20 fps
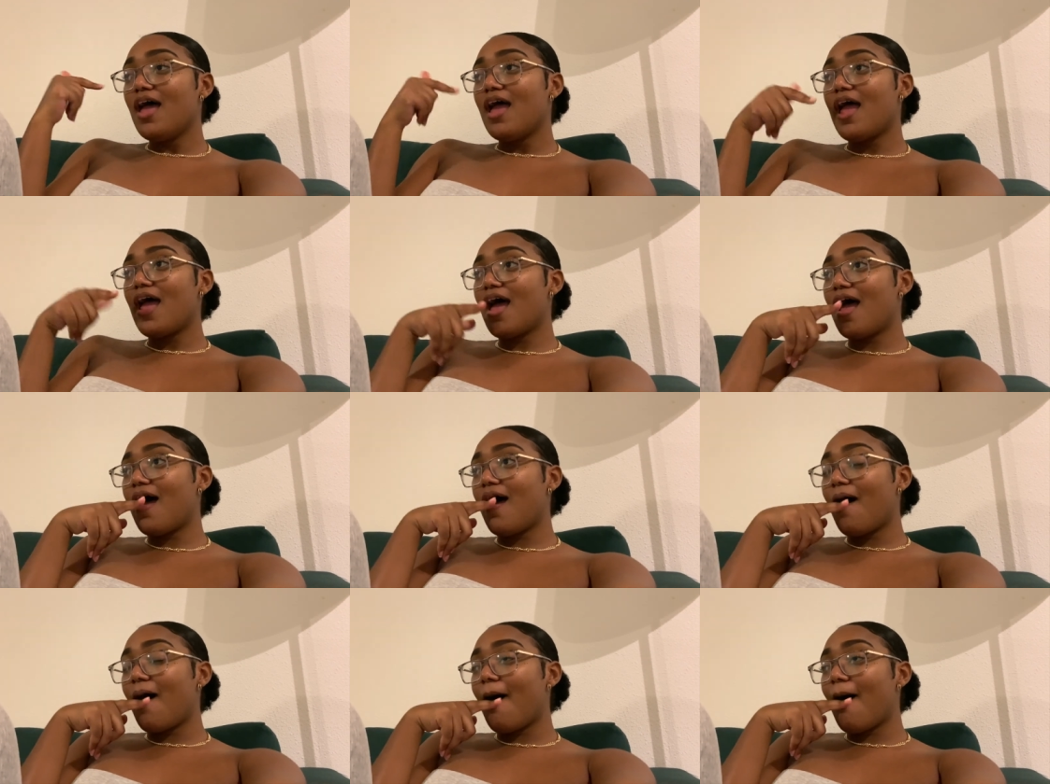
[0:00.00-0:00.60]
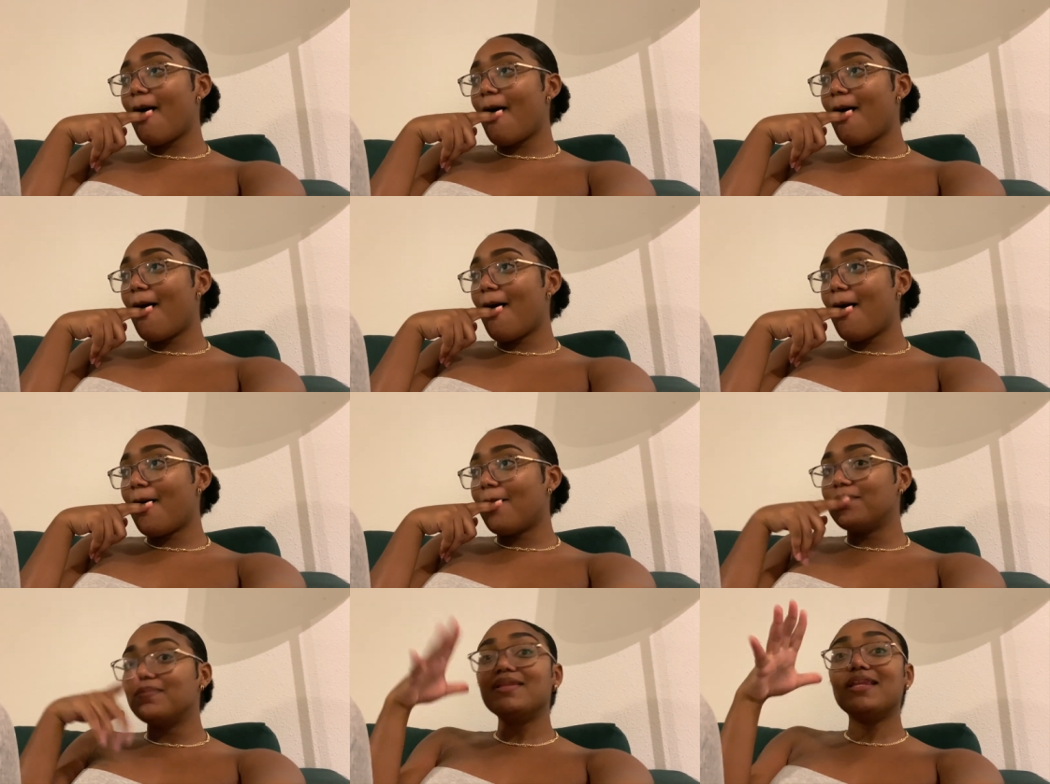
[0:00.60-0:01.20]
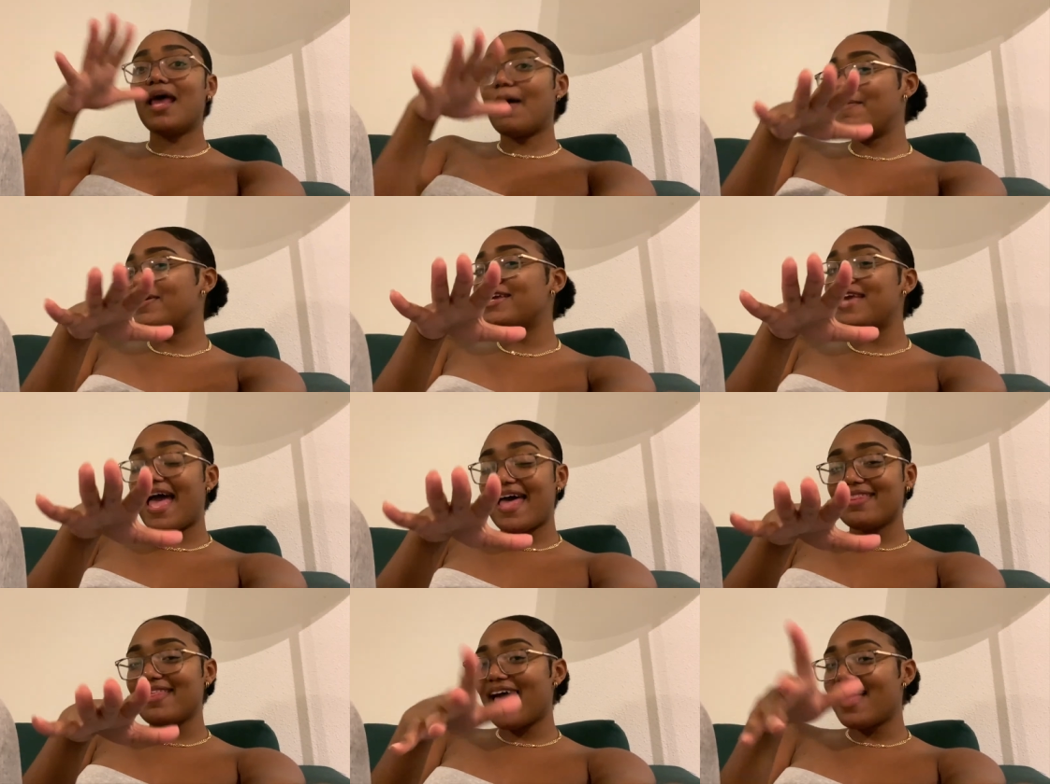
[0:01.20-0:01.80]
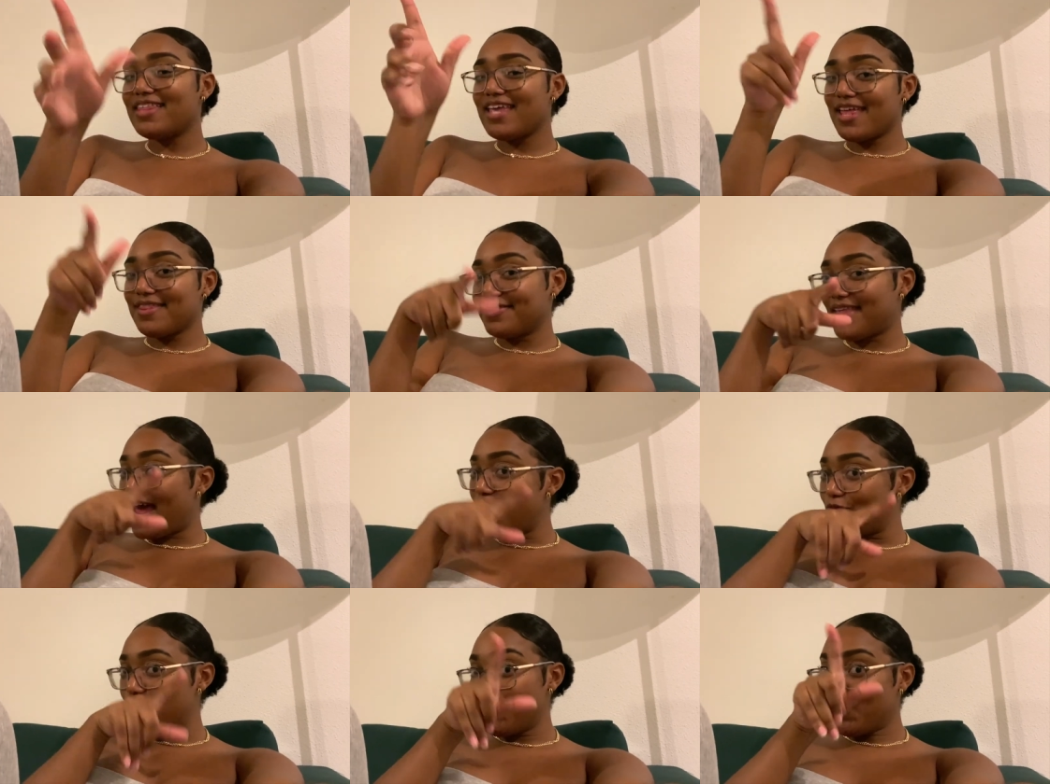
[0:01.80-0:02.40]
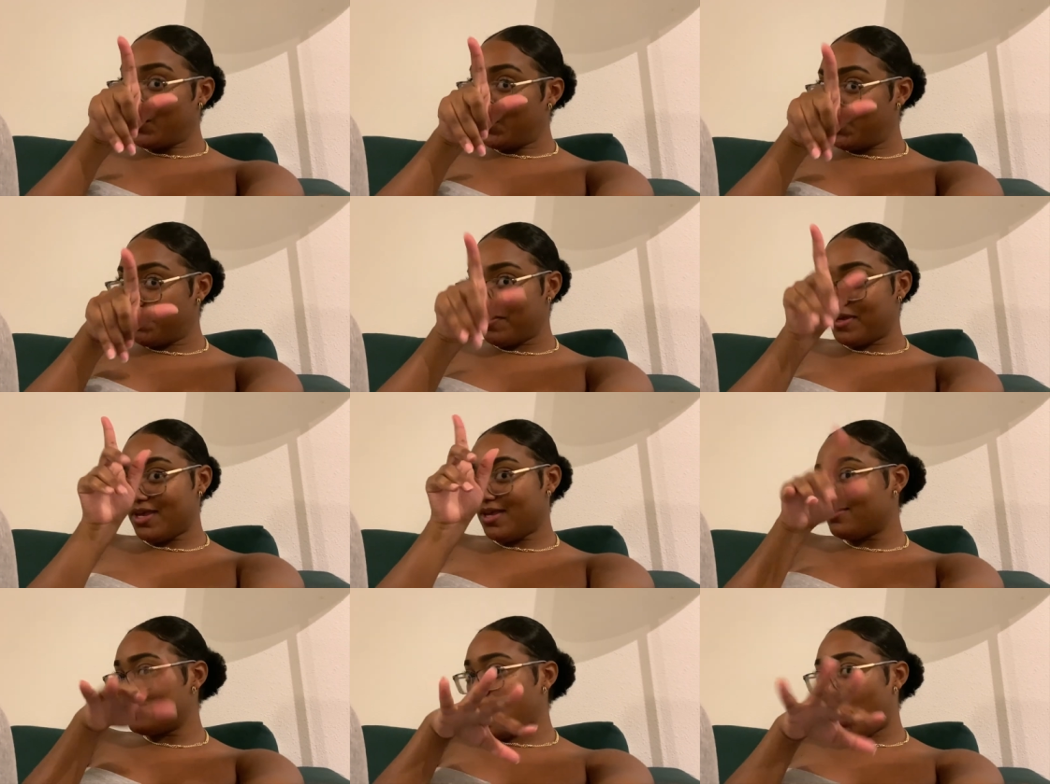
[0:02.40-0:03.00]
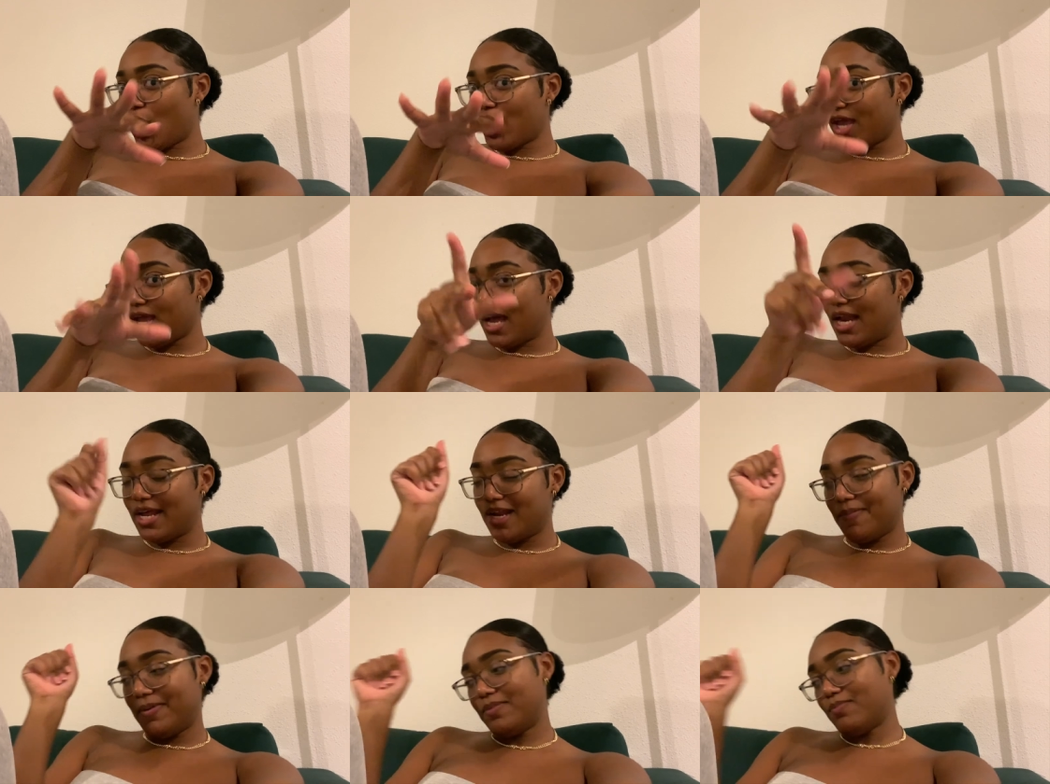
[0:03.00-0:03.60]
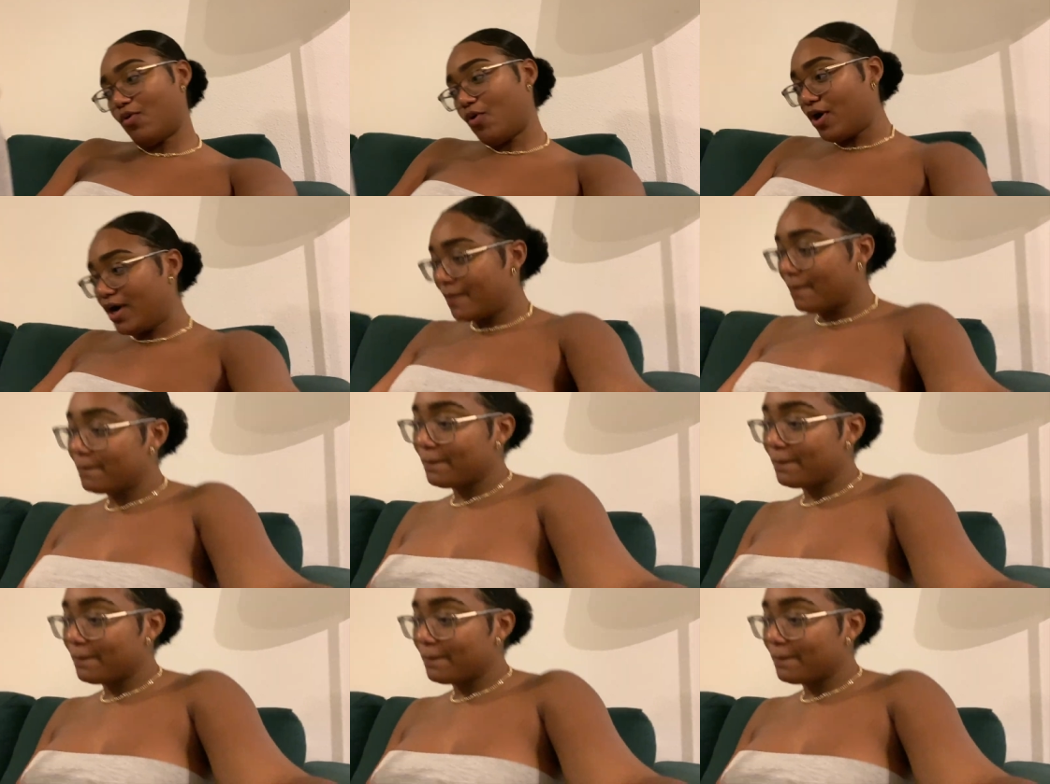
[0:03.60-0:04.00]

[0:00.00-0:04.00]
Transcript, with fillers: Uh, let me get that and then we will be talking a little bit more.